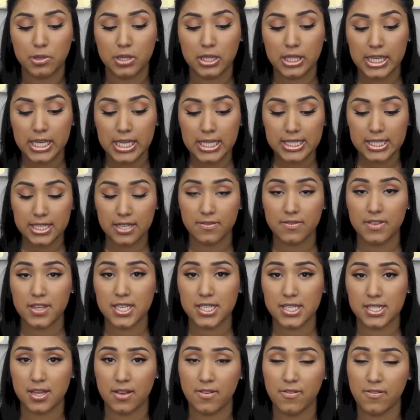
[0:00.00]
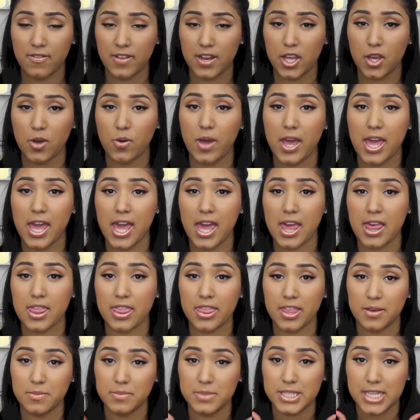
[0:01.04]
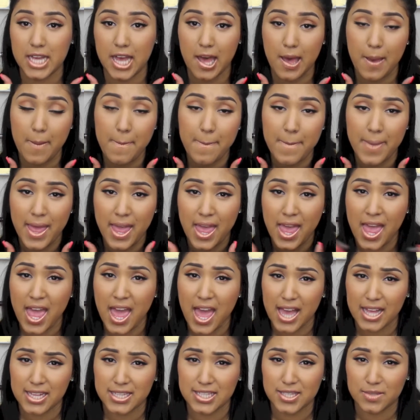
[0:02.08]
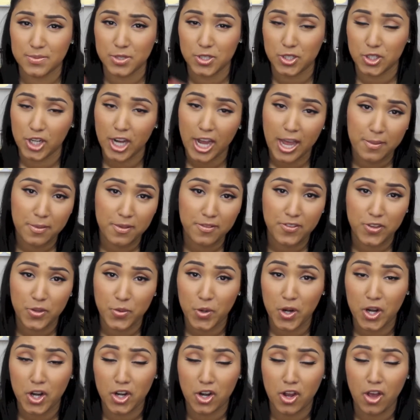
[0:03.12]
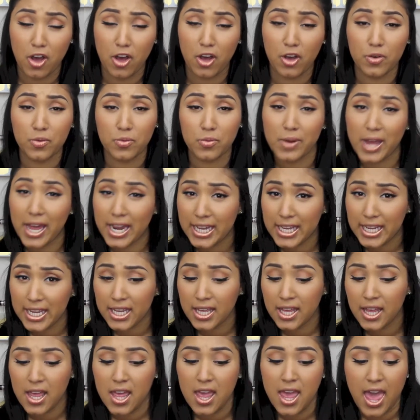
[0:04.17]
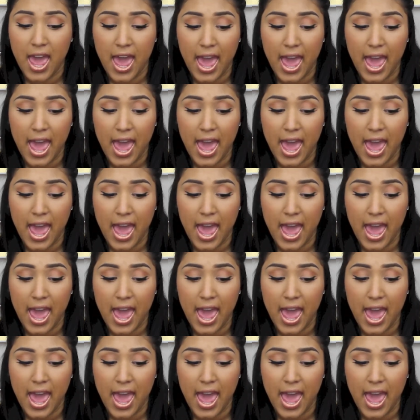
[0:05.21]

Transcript: Please give this video a thumbs up and subscribe if you are not already.